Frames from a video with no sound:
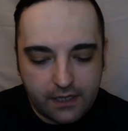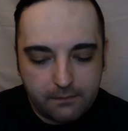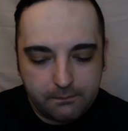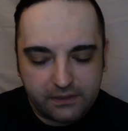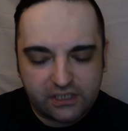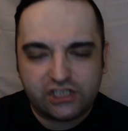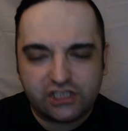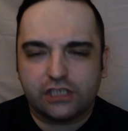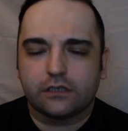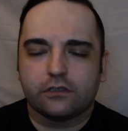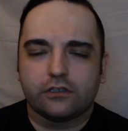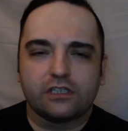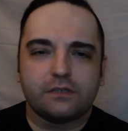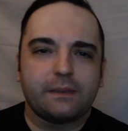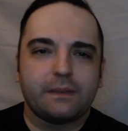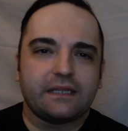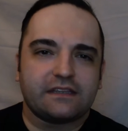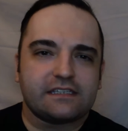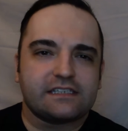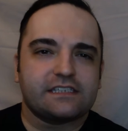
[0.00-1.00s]
But she learned
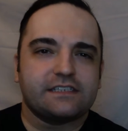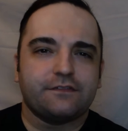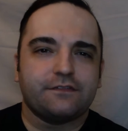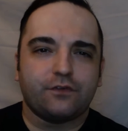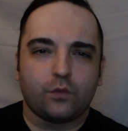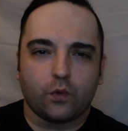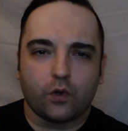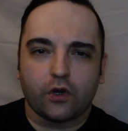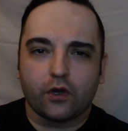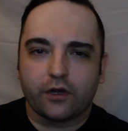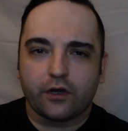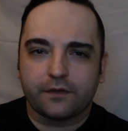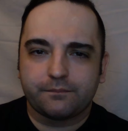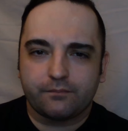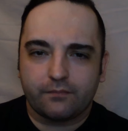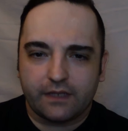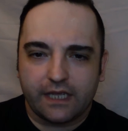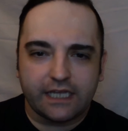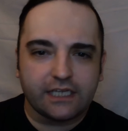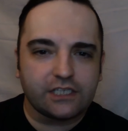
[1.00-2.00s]
about the Civil War,
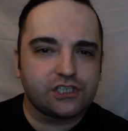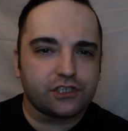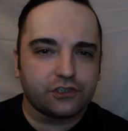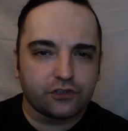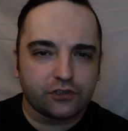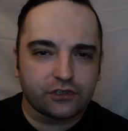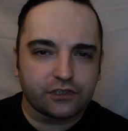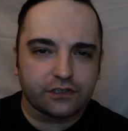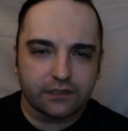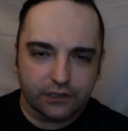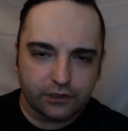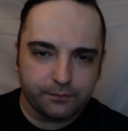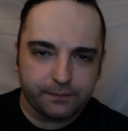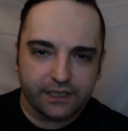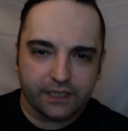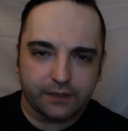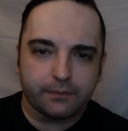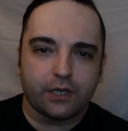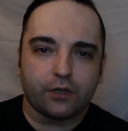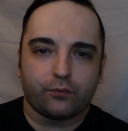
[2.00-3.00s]
and she learned a little
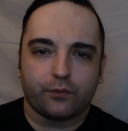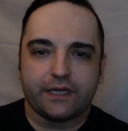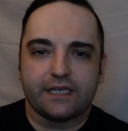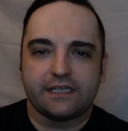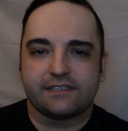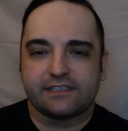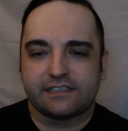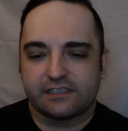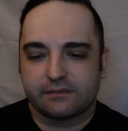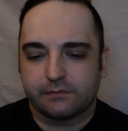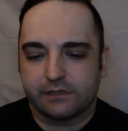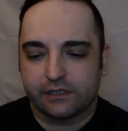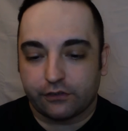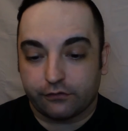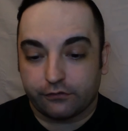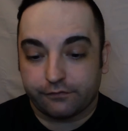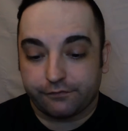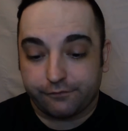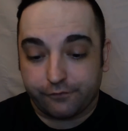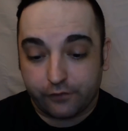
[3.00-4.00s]
bit about racism in
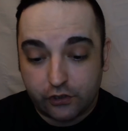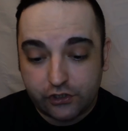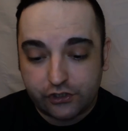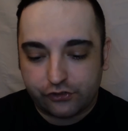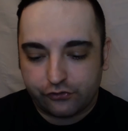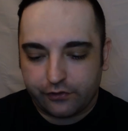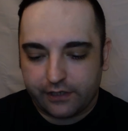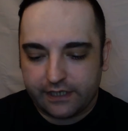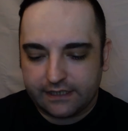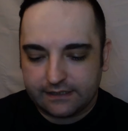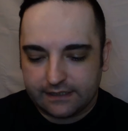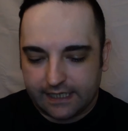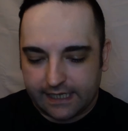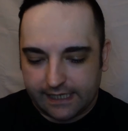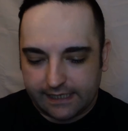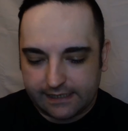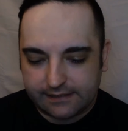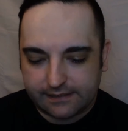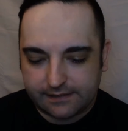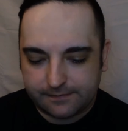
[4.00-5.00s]
her first grade
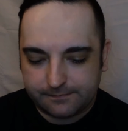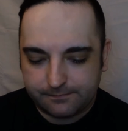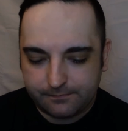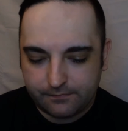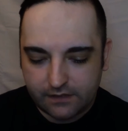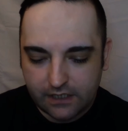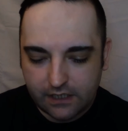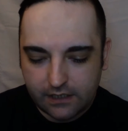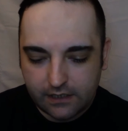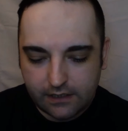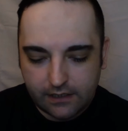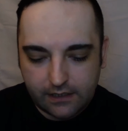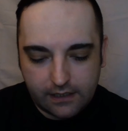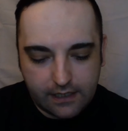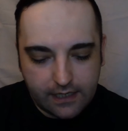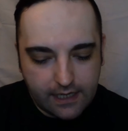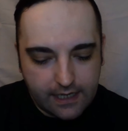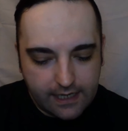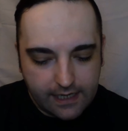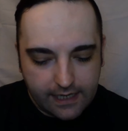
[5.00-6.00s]
class,
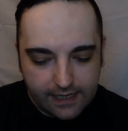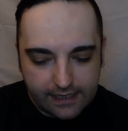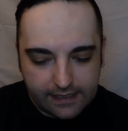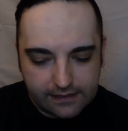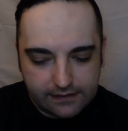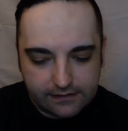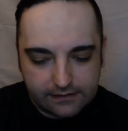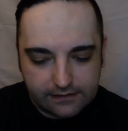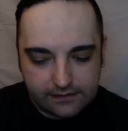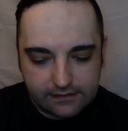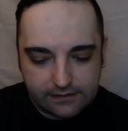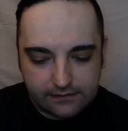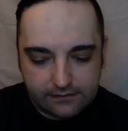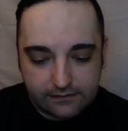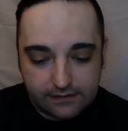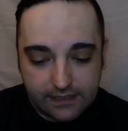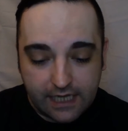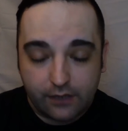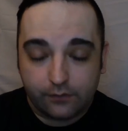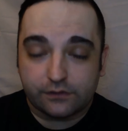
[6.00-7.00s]
and
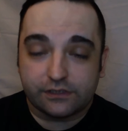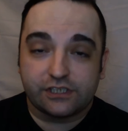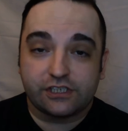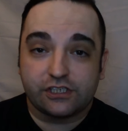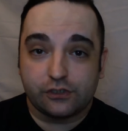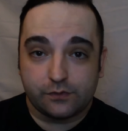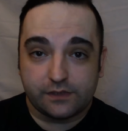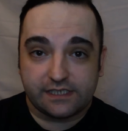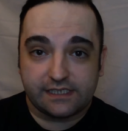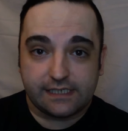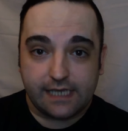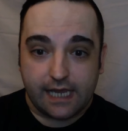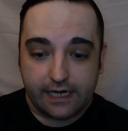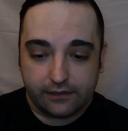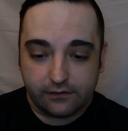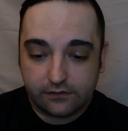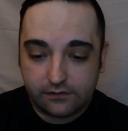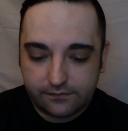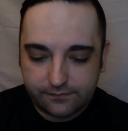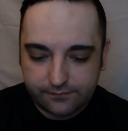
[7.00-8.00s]
now is
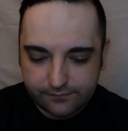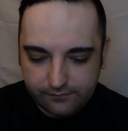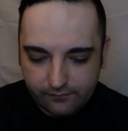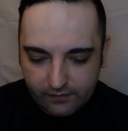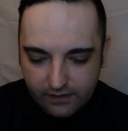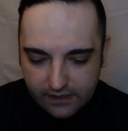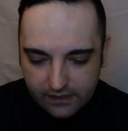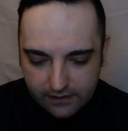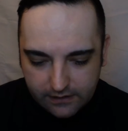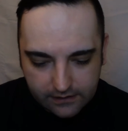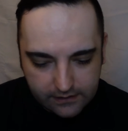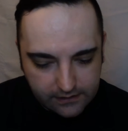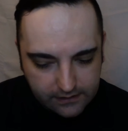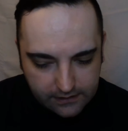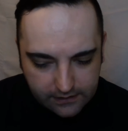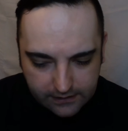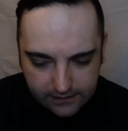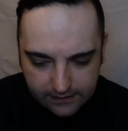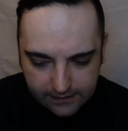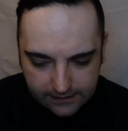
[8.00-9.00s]
suicidal.
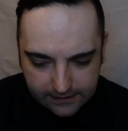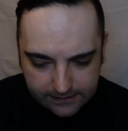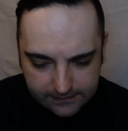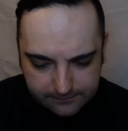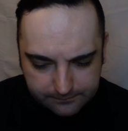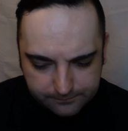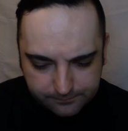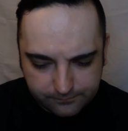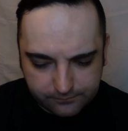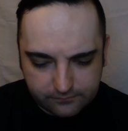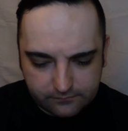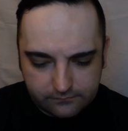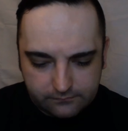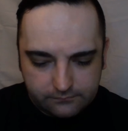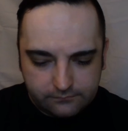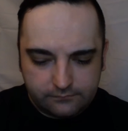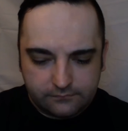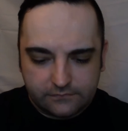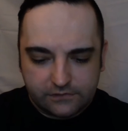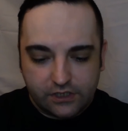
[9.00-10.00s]

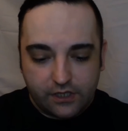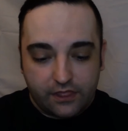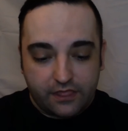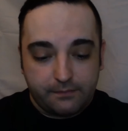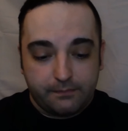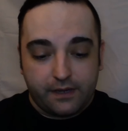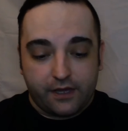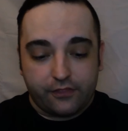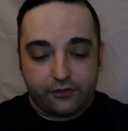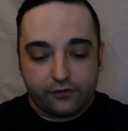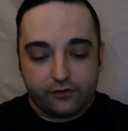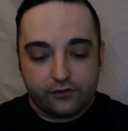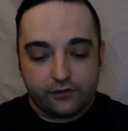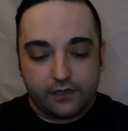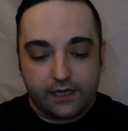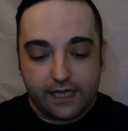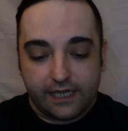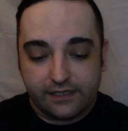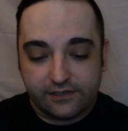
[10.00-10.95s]
The mother